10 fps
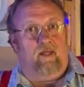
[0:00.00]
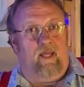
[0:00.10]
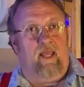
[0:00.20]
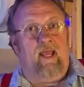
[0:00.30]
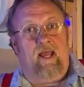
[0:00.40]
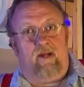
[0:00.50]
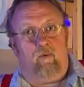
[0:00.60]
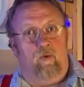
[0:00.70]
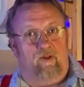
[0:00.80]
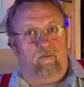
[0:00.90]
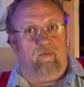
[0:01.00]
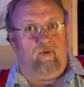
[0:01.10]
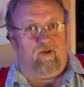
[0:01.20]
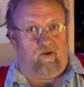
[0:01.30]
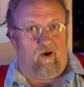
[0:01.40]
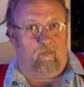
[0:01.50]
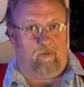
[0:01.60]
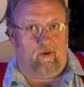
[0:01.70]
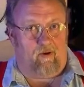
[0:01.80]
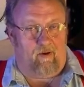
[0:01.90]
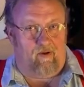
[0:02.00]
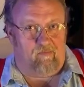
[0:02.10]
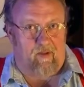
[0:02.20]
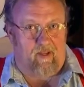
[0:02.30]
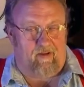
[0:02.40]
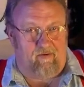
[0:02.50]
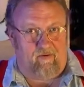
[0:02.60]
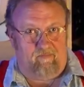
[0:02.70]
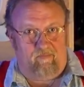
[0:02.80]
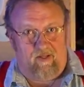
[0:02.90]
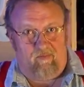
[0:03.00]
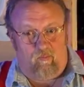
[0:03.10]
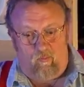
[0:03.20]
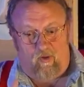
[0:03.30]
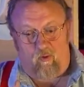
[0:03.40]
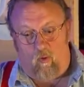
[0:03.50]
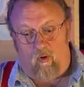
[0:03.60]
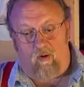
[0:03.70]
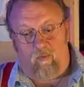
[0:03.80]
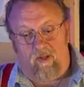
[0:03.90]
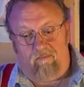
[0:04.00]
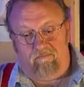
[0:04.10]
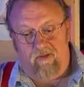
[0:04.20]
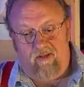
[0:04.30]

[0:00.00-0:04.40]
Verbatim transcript: he had a rhythm guitar player in his band that recorded with him,